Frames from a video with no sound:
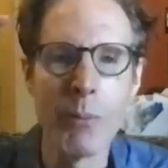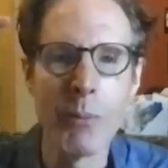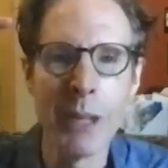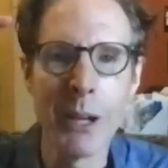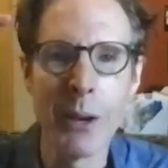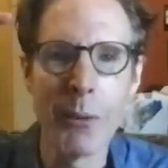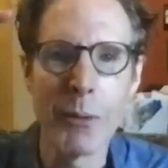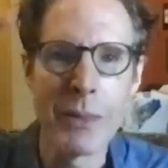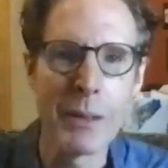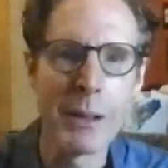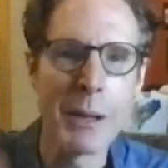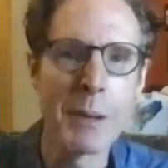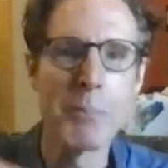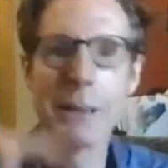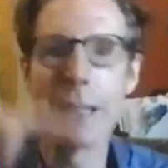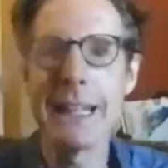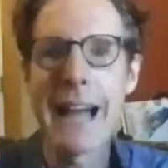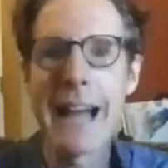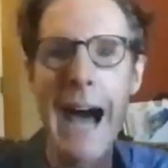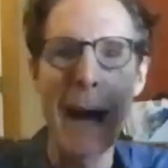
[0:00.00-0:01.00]
you know, the
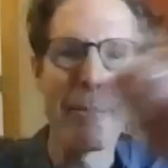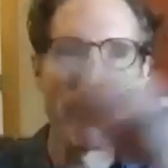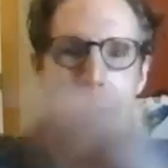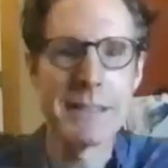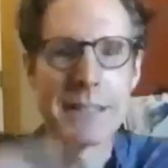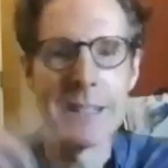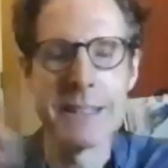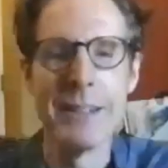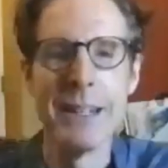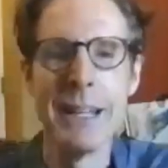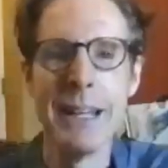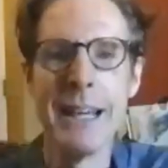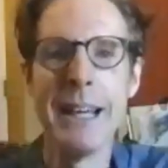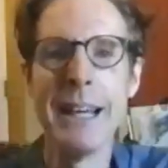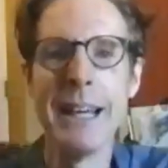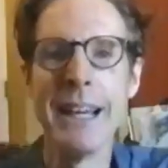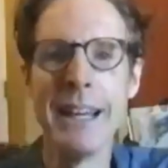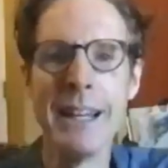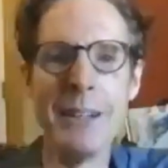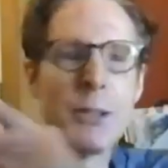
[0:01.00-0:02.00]
complete opposite
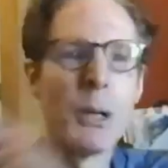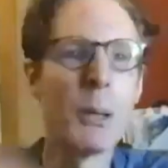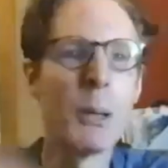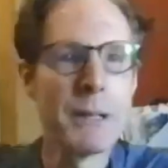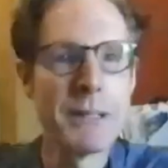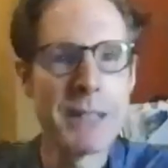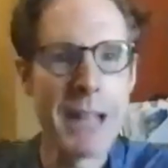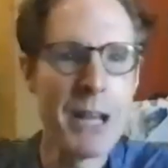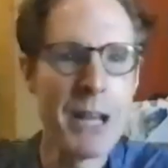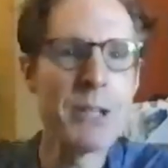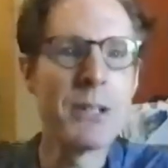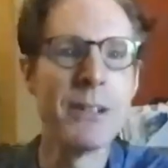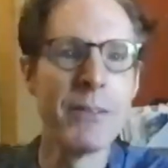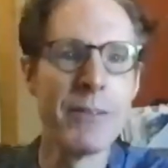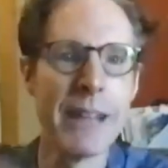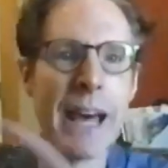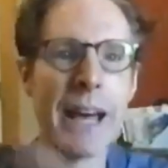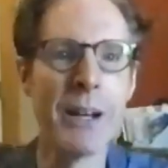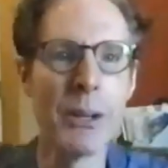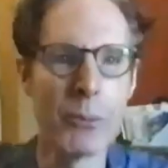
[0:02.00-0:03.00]
interpretation of
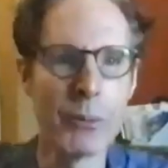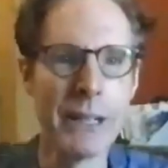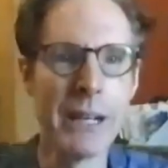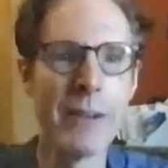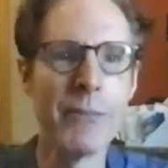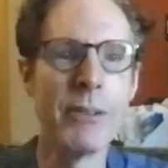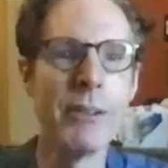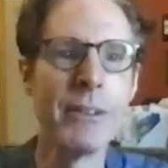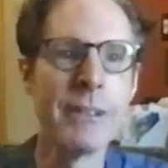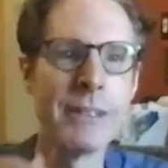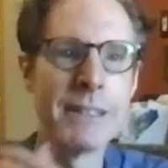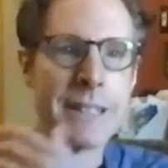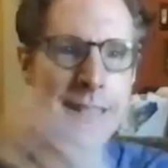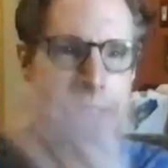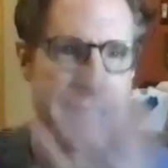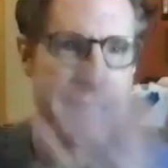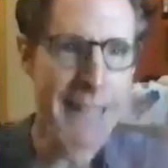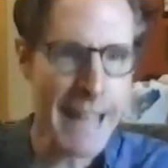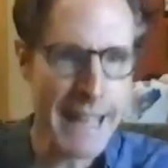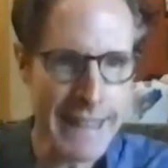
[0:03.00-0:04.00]
that or whatever to
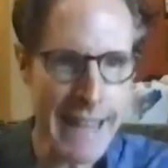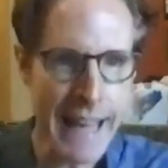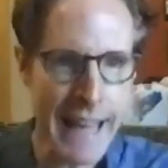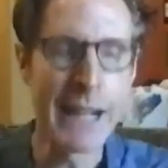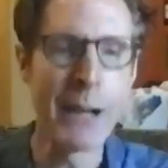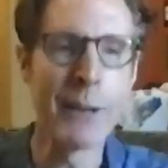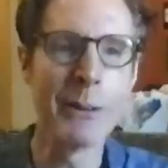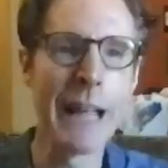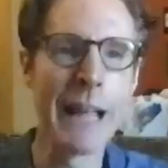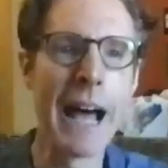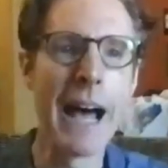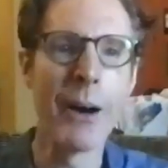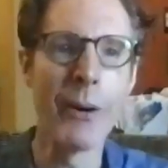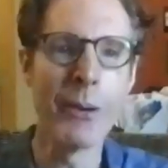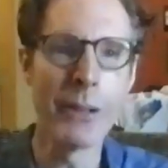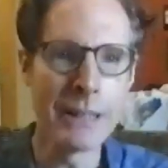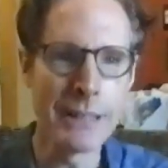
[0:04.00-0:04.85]
say that out loud.